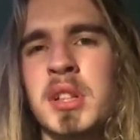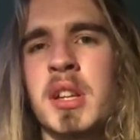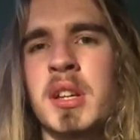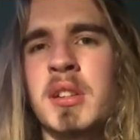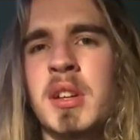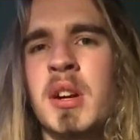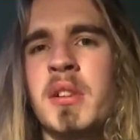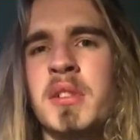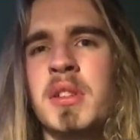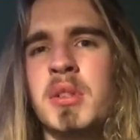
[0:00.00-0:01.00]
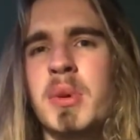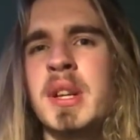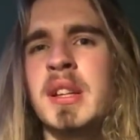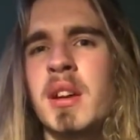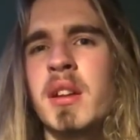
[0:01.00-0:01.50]
like after the
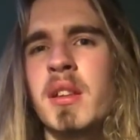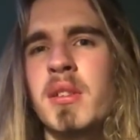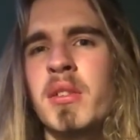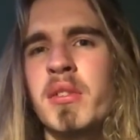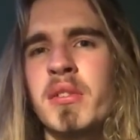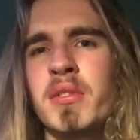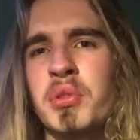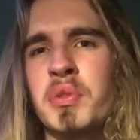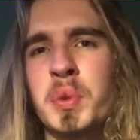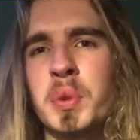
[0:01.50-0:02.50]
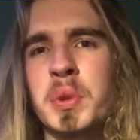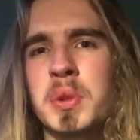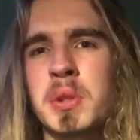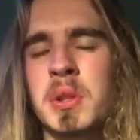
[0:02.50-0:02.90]
29th of, of August.